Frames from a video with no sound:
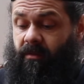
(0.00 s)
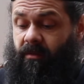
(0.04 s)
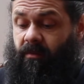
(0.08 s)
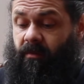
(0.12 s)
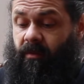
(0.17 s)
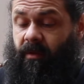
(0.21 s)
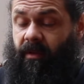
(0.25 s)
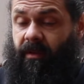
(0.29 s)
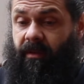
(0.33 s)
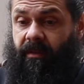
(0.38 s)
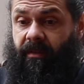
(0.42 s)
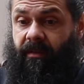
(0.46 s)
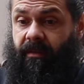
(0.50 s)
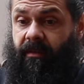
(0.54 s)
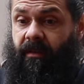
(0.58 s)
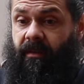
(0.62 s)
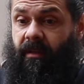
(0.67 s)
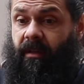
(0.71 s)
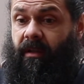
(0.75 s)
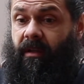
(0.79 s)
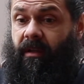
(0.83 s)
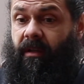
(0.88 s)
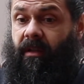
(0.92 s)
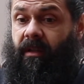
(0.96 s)
with
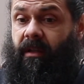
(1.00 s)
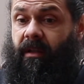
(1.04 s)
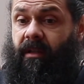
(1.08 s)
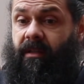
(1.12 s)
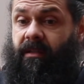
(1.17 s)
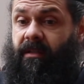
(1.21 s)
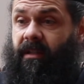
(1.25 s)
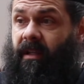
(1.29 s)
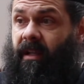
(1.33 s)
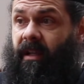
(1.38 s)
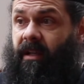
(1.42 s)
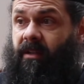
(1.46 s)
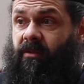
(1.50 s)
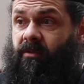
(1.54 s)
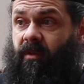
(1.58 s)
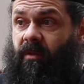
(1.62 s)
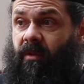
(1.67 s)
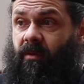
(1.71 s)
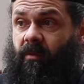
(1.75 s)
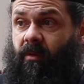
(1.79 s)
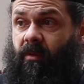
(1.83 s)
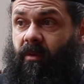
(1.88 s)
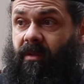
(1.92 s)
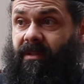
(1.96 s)

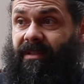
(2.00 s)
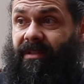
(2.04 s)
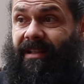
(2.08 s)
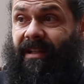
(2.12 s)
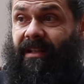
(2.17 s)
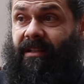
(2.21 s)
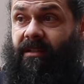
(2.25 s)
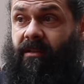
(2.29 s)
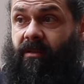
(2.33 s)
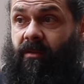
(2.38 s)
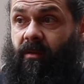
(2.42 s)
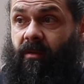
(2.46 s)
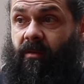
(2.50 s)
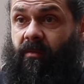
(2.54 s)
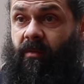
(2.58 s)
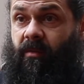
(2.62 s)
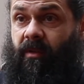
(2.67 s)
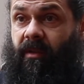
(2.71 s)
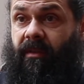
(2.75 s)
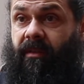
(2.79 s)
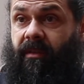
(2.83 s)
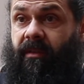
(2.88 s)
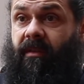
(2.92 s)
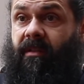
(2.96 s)
intellectual words. That's not
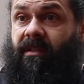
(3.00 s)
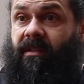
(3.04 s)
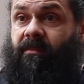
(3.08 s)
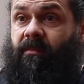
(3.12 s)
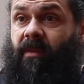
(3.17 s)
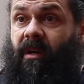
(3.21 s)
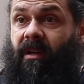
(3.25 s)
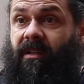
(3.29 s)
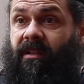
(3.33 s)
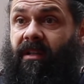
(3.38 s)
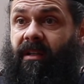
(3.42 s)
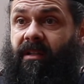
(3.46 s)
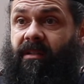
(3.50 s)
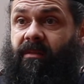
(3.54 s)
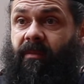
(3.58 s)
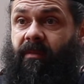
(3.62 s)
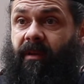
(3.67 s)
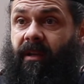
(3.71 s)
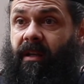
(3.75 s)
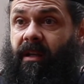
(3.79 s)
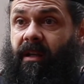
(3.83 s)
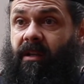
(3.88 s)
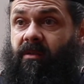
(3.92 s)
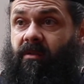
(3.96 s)
with smart
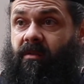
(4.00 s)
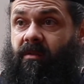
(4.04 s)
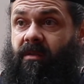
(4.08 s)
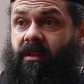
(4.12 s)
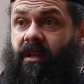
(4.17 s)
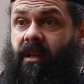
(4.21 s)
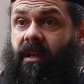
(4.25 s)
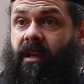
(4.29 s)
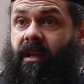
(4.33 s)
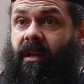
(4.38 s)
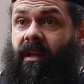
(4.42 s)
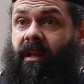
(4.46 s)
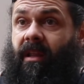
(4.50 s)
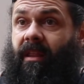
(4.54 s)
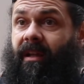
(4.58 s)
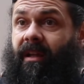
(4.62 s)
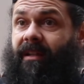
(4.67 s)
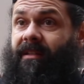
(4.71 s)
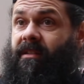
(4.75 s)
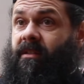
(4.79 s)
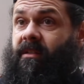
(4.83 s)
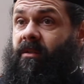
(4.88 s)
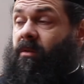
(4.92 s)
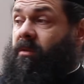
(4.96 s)
explanations.
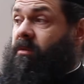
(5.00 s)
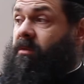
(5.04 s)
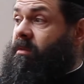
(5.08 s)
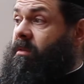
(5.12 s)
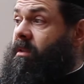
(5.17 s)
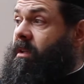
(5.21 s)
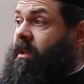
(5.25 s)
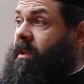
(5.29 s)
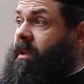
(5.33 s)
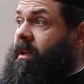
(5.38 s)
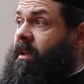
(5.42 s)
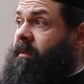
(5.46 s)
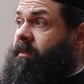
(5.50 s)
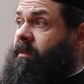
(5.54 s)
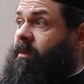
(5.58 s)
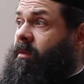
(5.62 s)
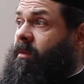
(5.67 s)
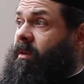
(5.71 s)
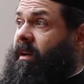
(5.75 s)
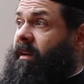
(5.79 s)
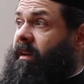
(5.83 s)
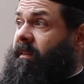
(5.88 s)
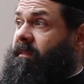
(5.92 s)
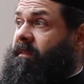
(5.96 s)
That's not if you
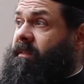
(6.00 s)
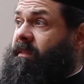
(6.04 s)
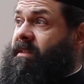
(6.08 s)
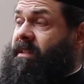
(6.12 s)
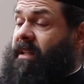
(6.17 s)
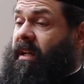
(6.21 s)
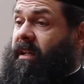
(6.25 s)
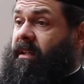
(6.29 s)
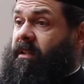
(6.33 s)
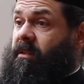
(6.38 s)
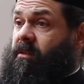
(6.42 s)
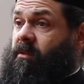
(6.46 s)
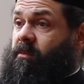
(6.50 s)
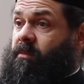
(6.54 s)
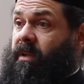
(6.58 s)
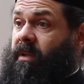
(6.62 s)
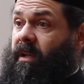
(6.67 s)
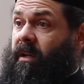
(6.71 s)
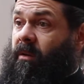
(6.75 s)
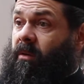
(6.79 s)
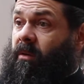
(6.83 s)
have studied to be a